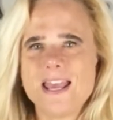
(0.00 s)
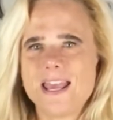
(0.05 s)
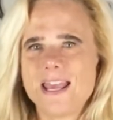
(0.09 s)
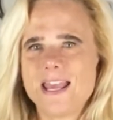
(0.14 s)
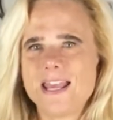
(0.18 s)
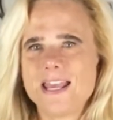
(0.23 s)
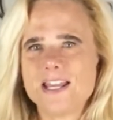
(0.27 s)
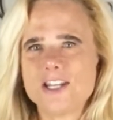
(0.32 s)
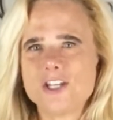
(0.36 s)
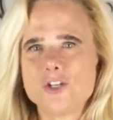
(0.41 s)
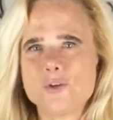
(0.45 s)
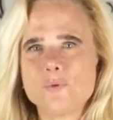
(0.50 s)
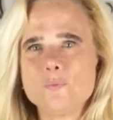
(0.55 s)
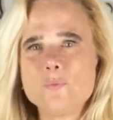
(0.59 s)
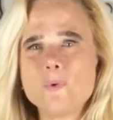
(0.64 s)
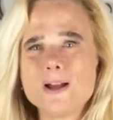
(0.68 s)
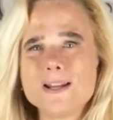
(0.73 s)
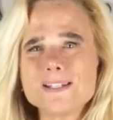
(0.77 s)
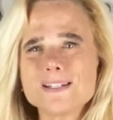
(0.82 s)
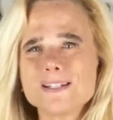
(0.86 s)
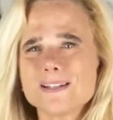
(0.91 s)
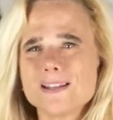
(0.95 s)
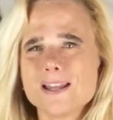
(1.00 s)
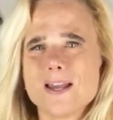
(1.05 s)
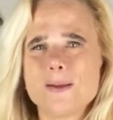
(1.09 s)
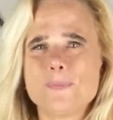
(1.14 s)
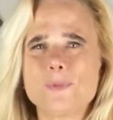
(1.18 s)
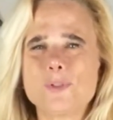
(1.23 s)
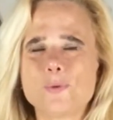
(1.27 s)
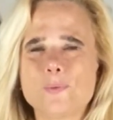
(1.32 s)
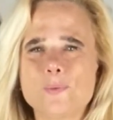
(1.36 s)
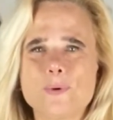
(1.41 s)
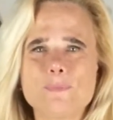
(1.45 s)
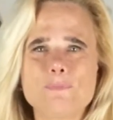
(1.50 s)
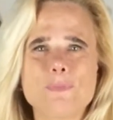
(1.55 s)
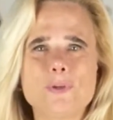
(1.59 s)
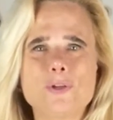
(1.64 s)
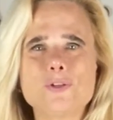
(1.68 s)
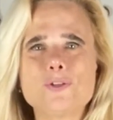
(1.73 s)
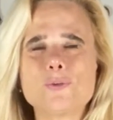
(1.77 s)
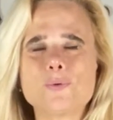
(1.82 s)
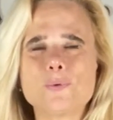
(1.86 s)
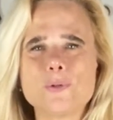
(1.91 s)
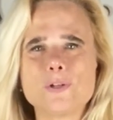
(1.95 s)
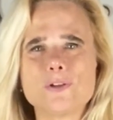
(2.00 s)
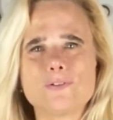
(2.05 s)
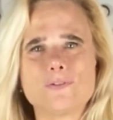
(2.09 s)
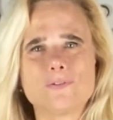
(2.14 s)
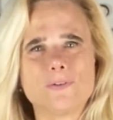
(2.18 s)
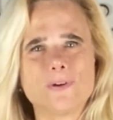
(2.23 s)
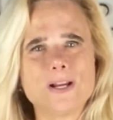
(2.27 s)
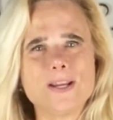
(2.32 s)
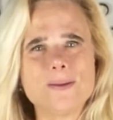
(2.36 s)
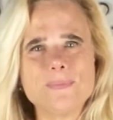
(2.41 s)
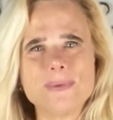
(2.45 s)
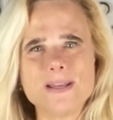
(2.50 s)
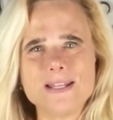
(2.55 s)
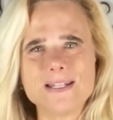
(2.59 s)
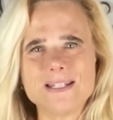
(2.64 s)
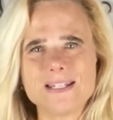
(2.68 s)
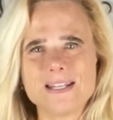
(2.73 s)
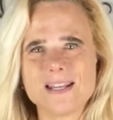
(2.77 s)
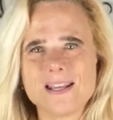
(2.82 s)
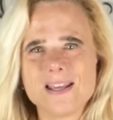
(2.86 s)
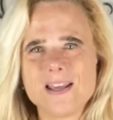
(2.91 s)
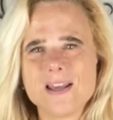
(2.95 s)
and you want to come to a mutual agreement,